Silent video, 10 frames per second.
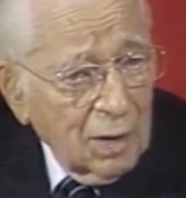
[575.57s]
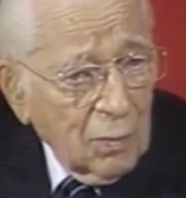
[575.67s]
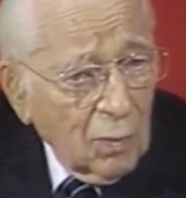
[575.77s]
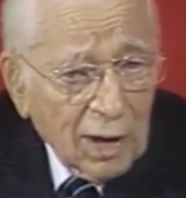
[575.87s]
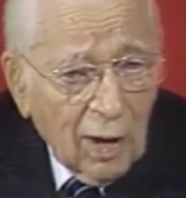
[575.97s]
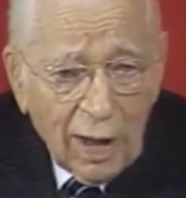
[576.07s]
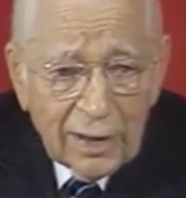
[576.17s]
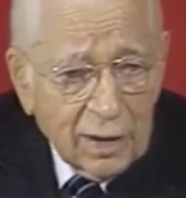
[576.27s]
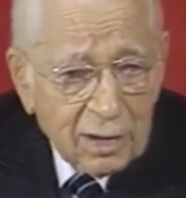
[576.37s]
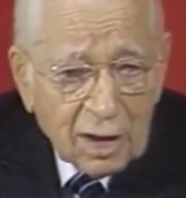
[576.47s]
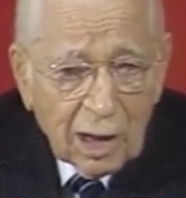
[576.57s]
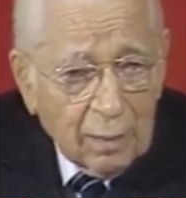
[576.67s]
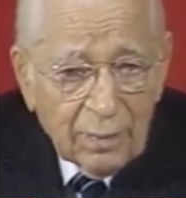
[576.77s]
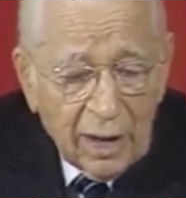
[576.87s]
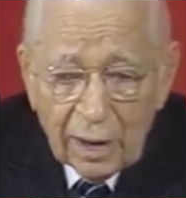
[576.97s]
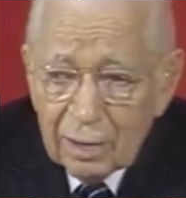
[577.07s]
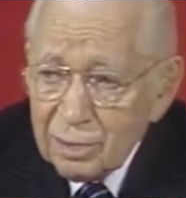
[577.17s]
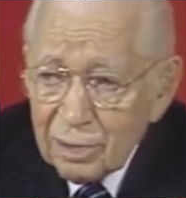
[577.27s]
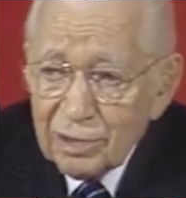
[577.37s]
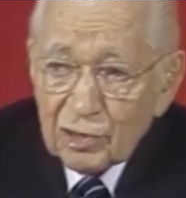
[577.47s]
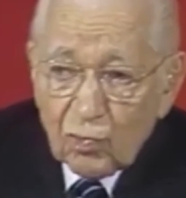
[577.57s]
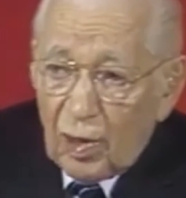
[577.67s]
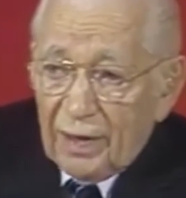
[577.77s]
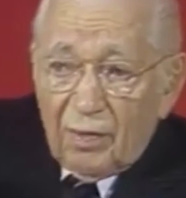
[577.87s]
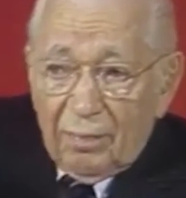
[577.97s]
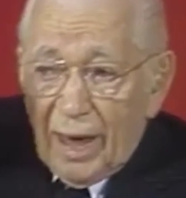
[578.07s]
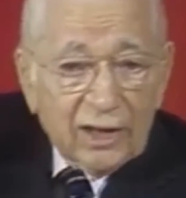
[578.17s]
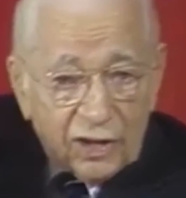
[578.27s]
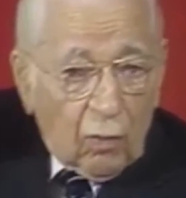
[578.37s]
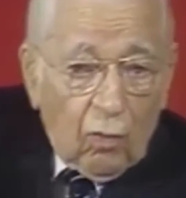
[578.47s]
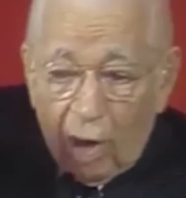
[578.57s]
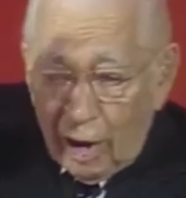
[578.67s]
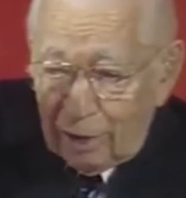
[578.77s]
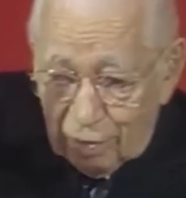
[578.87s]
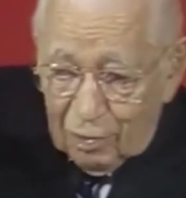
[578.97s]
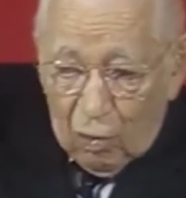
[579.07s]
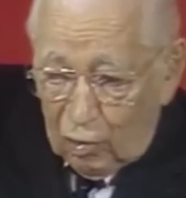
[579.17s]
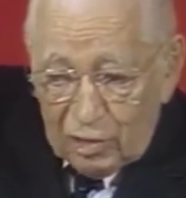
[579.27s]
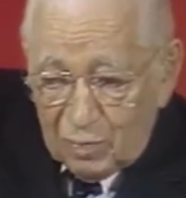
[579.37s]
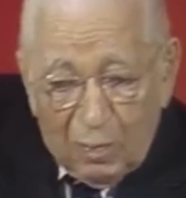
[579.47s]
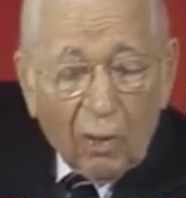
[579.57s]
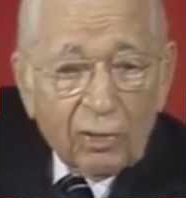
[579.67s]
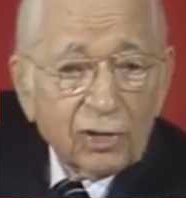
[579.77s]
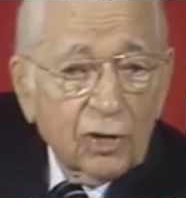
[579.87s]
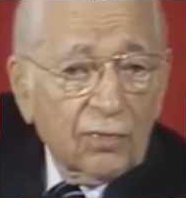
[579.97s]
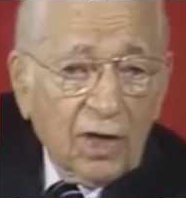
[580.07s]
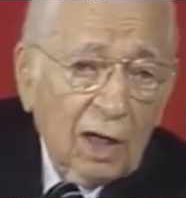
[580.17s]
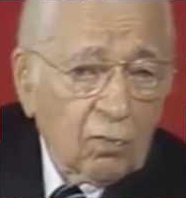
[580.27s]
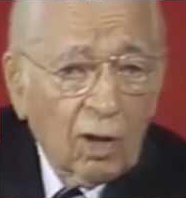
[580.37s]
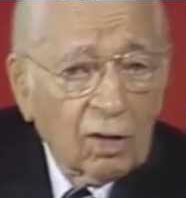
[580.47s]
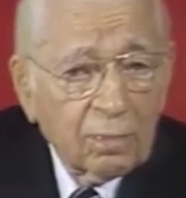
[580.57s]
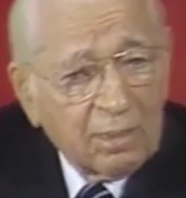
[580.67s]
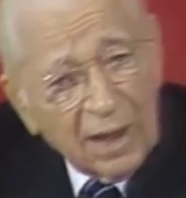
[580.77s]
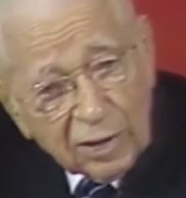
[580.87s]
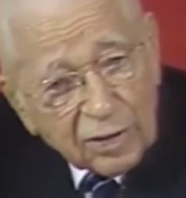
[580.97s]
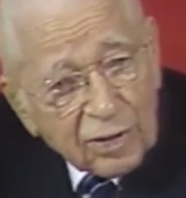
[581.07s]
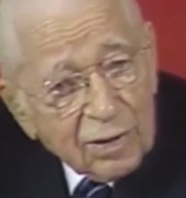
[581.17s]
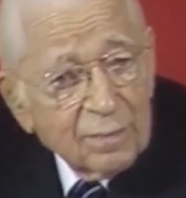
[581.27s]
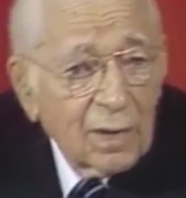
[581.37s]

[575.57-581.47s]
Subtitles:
Well, no, I didn't come here to just wave a magic wand and hocus pocus, you've got world peace.